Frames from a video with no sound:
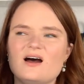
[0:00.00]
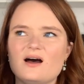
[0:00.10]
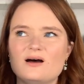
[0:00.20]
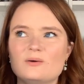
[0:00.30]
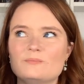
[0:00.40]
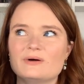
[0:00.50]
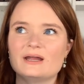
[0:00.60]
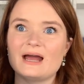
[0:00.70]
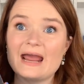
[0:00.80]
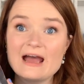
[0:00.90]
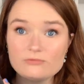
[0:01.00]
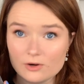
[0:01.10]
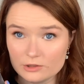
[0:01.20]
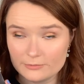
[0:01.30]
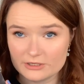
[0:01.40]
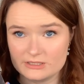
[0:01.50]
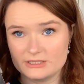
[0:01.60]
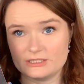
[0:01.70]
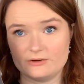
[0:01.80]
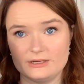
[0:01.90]
Um, but I have read all the books in the
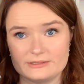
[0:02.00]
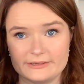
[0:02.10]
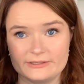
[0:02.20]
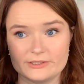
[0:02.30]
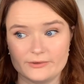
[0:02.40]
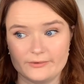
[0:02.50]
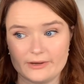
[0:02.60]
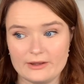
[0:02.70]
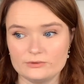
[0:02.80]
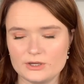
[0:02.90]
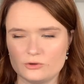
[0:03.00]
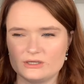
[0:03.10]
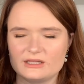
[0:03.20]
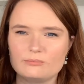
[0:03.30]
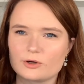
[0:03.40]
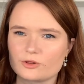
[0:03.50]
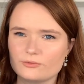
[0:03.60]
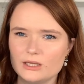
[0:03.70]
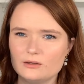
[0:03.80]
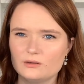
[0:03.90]
series. And so I only owned, I think, book three.